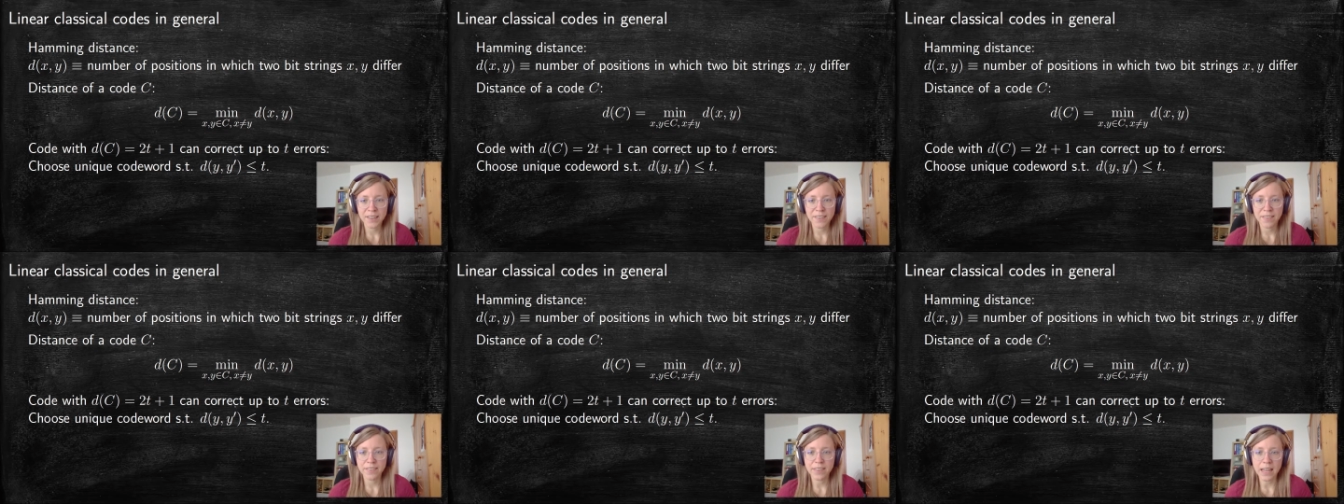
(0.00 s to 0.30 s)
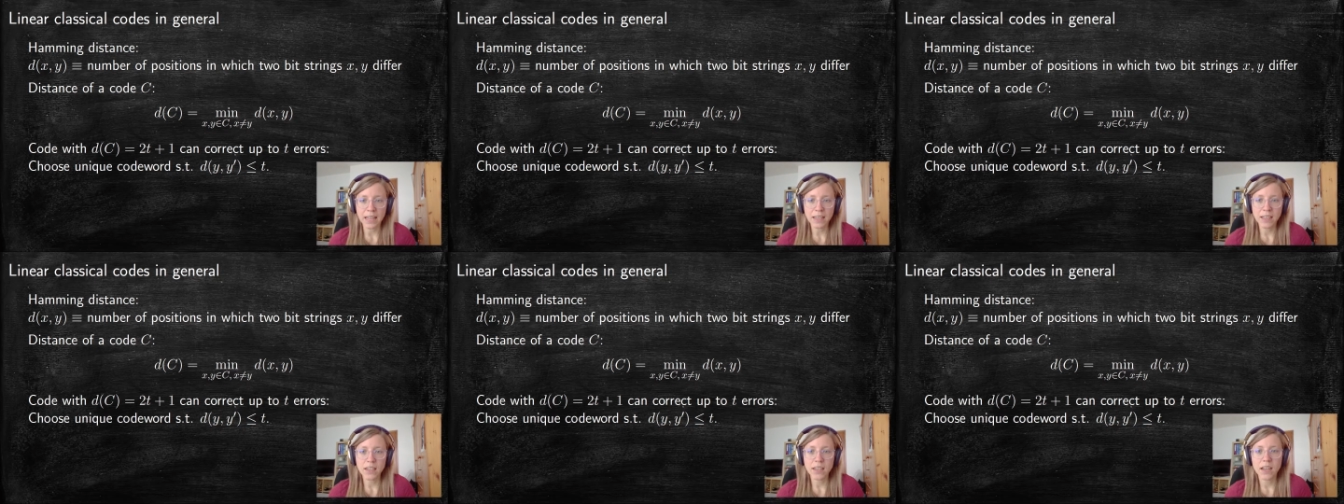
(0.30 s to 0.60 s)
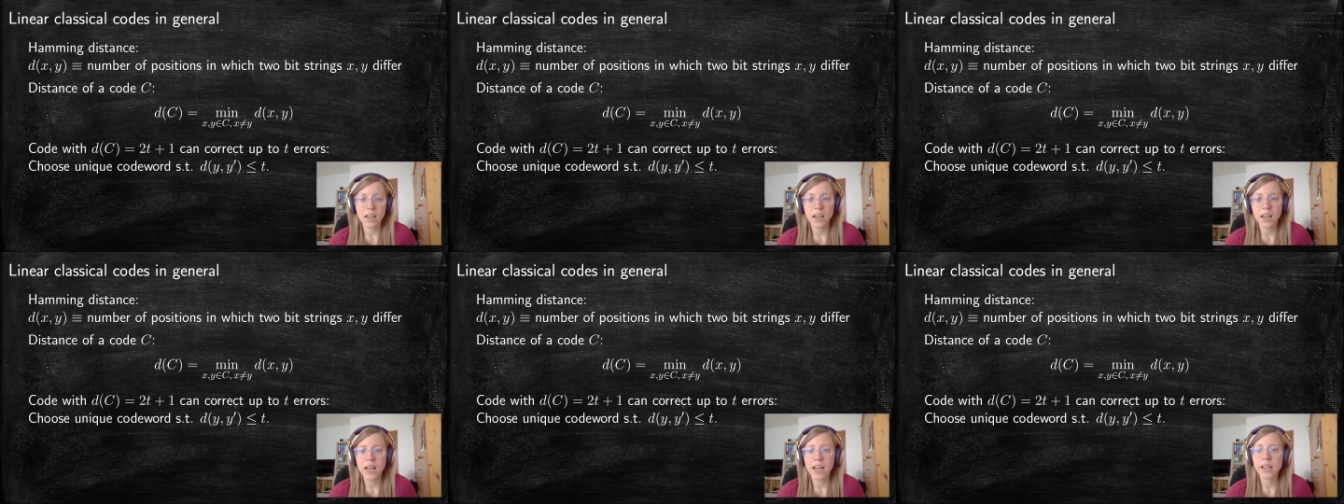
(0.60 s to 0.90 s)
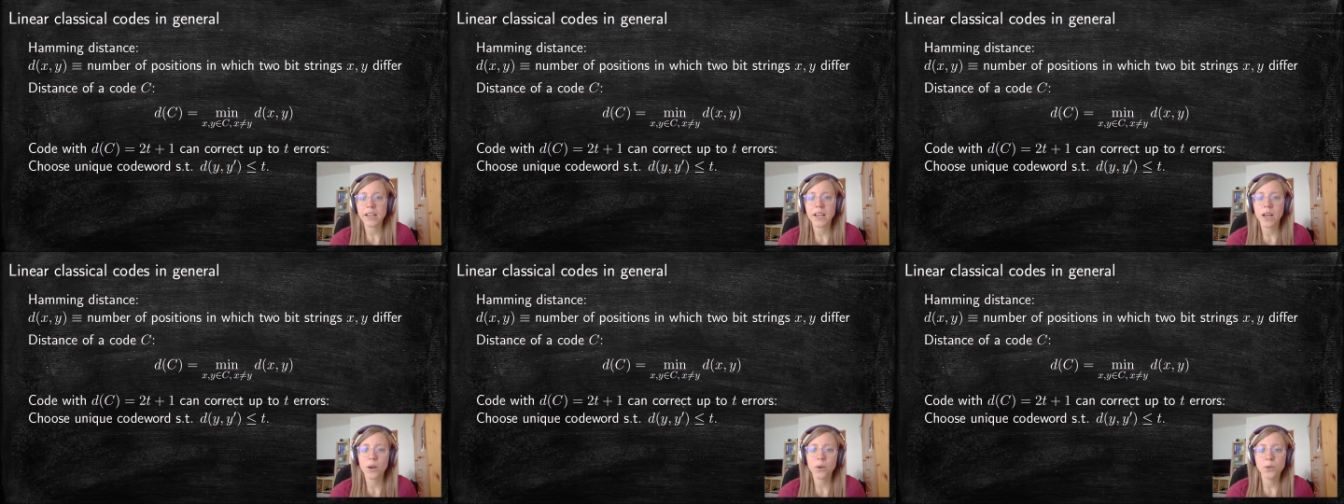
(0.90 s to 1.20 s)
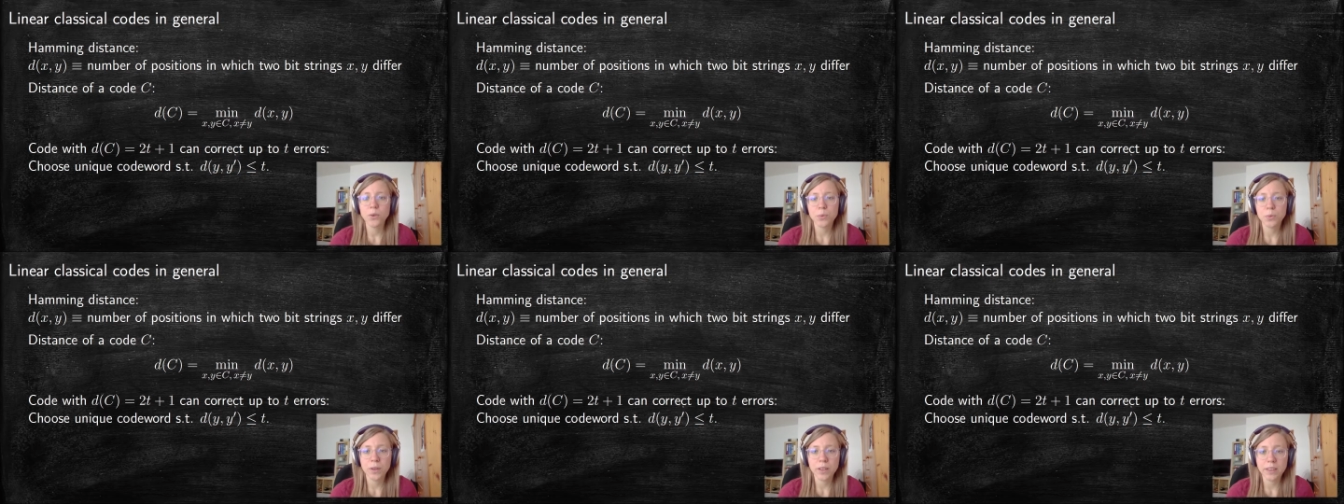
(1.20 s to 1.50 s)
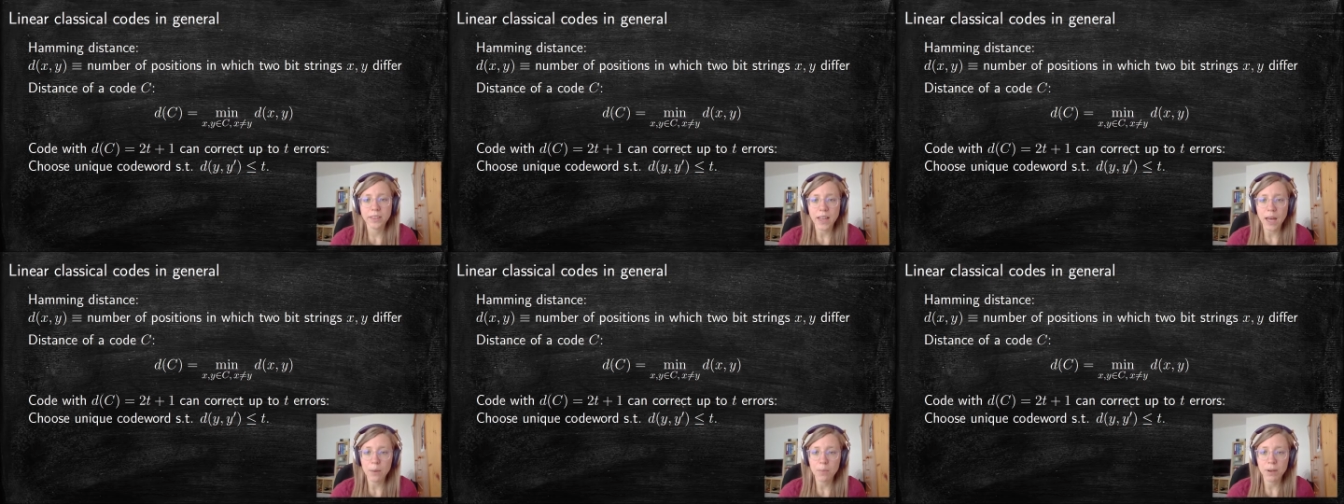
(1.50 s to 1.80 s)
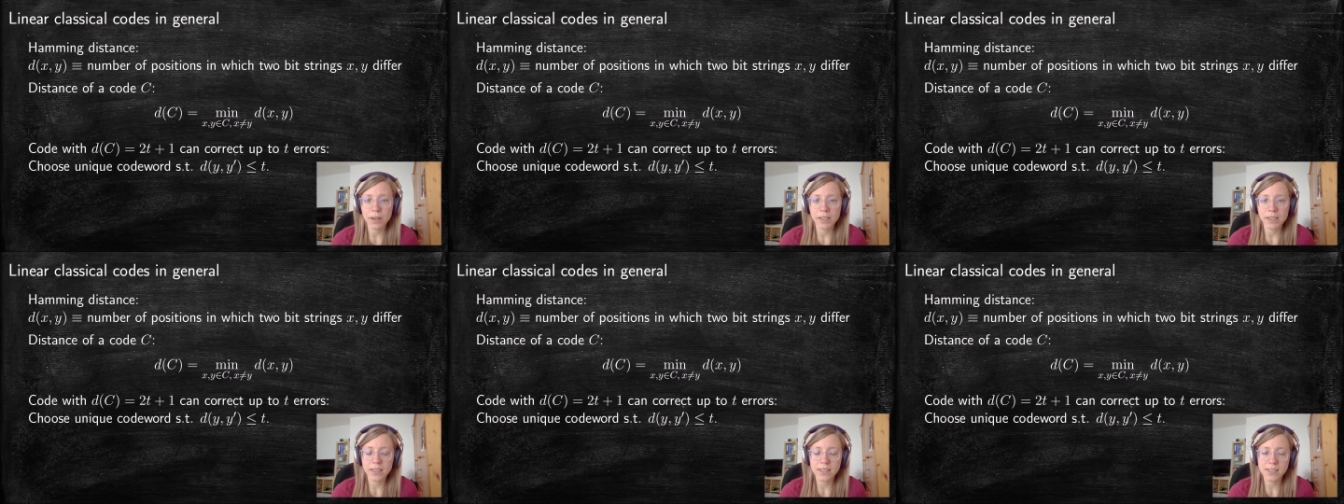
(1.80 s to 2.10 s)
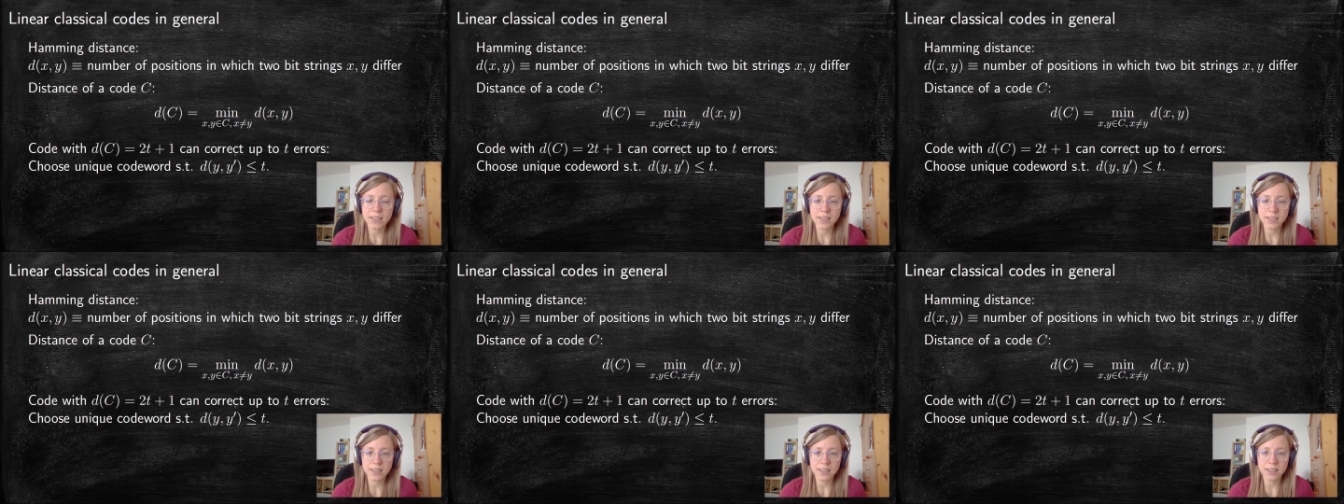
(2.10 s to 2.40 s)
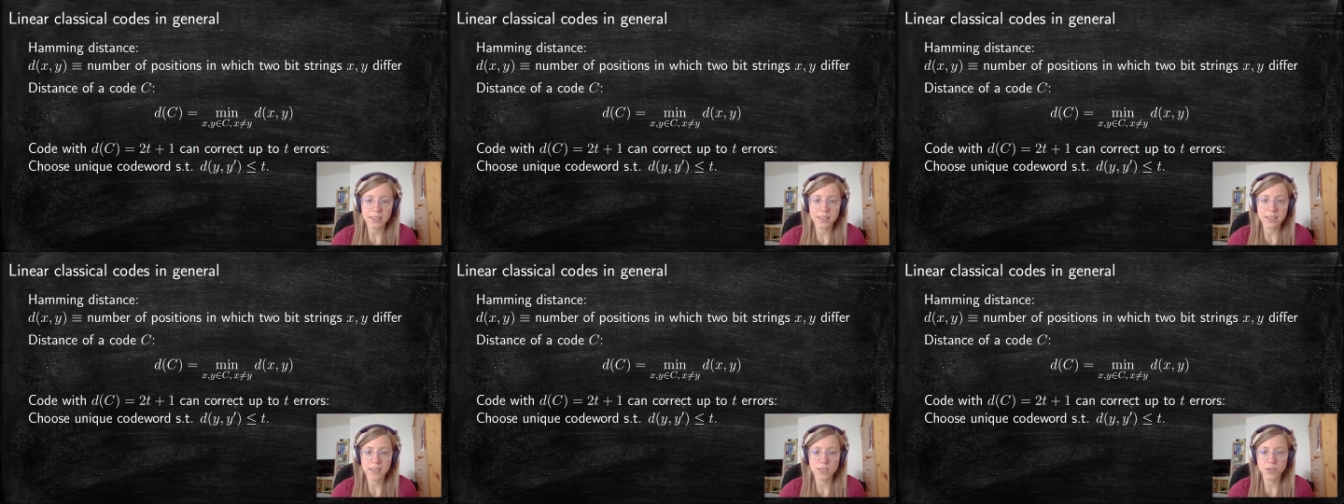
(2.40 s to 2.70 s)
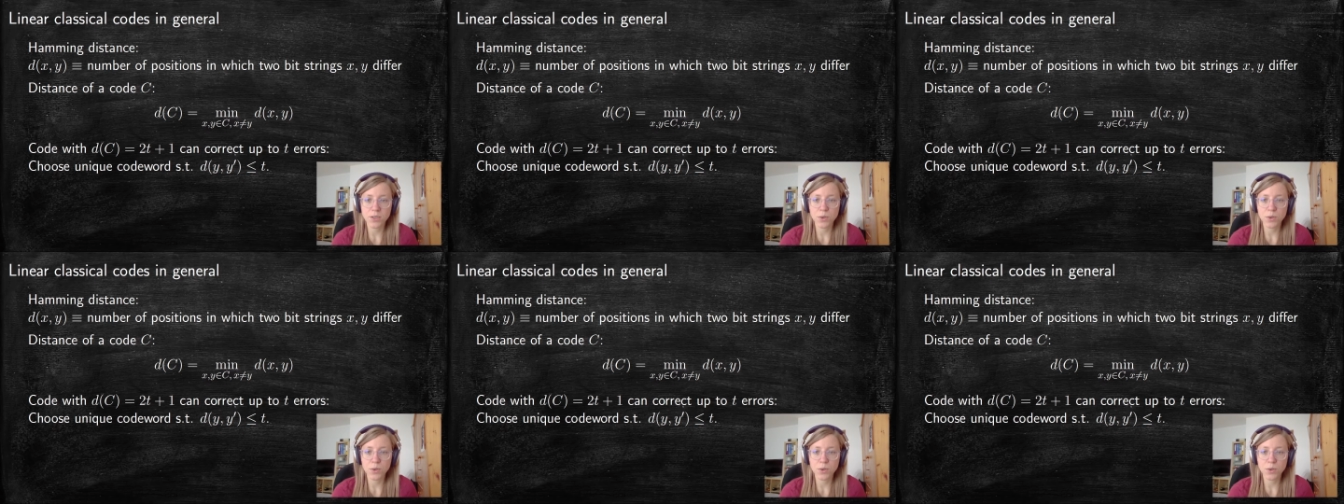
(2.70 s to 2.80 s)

Then a code with Hamming distance